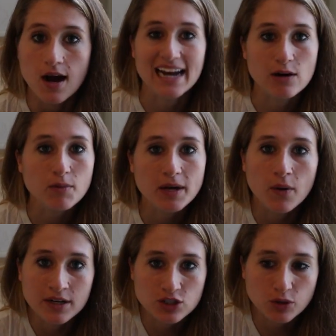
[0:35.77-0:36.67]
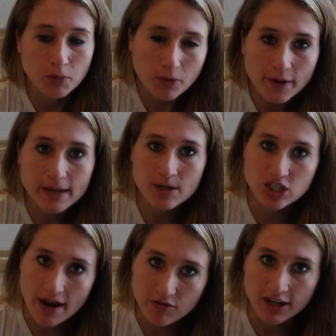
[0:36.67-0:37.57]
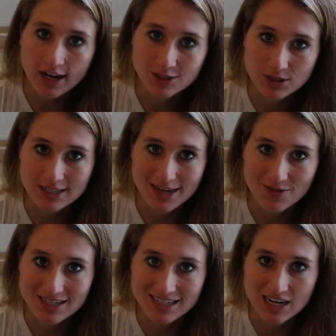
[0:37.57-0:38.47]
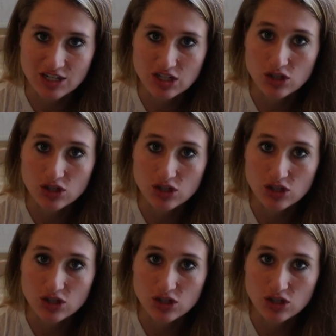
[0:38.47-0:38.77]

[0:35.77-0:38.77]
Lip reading: And I will be going to pretty much every country in Southeast Asia.